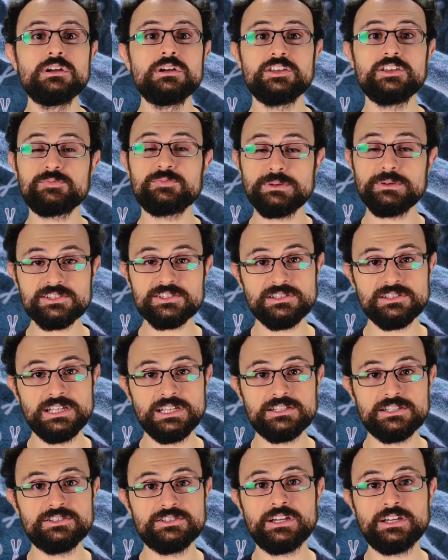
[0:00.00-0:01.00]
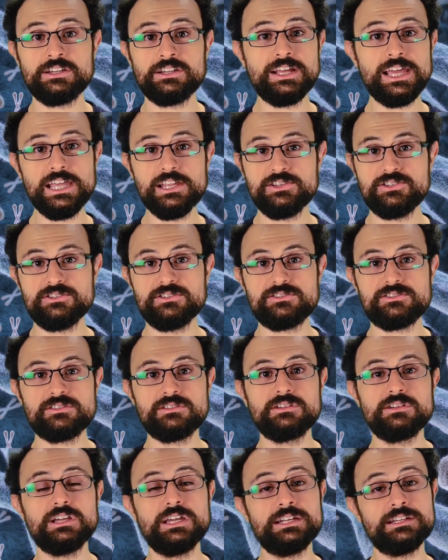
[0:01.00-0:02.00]
especially at younger ages.
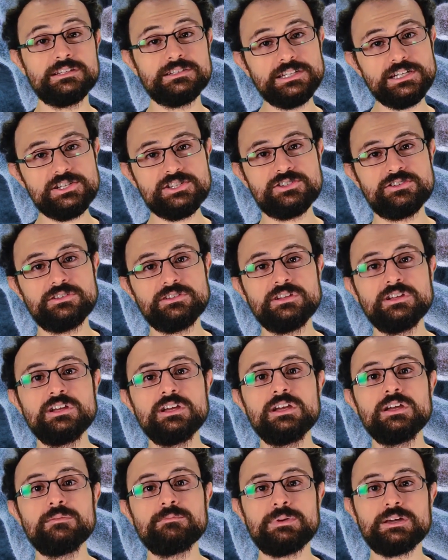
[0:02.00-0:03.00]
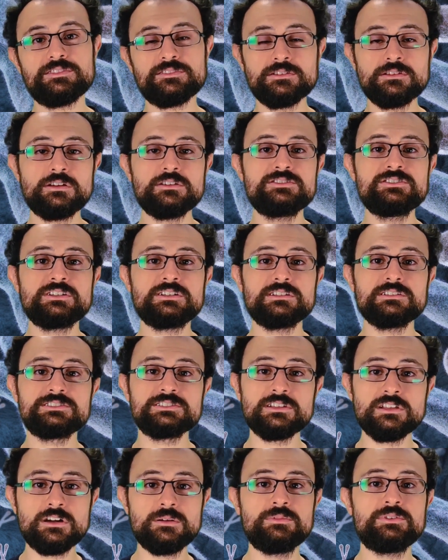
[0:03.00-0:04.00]
In addition, pathological
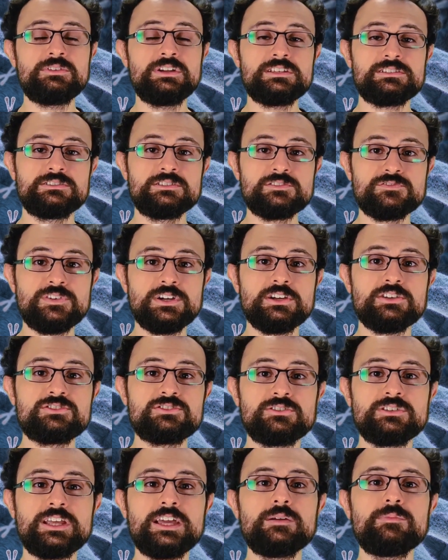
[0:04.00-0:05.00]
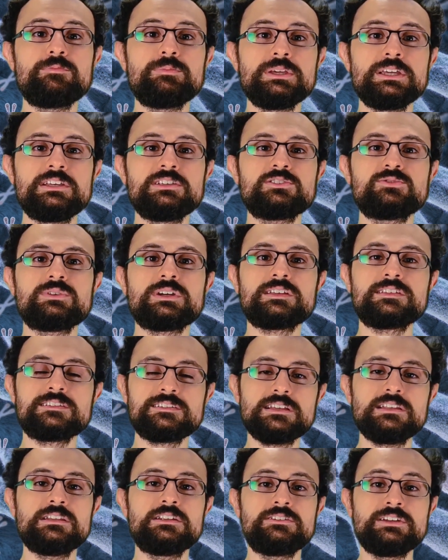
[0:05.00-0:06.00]
telomerase dysfunction appears to
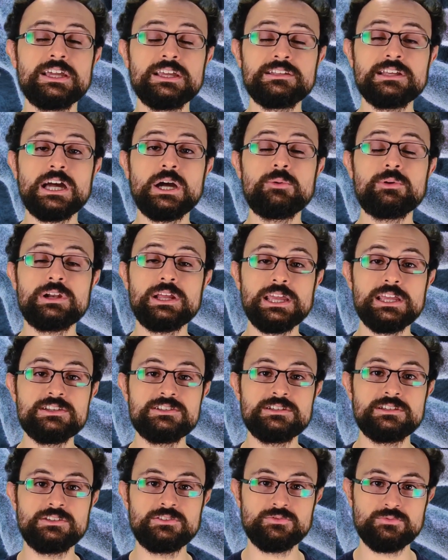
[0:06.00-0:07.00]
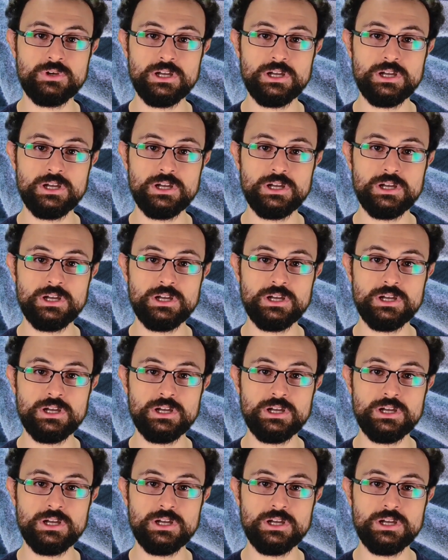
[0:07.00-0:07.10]
accelerate our aging as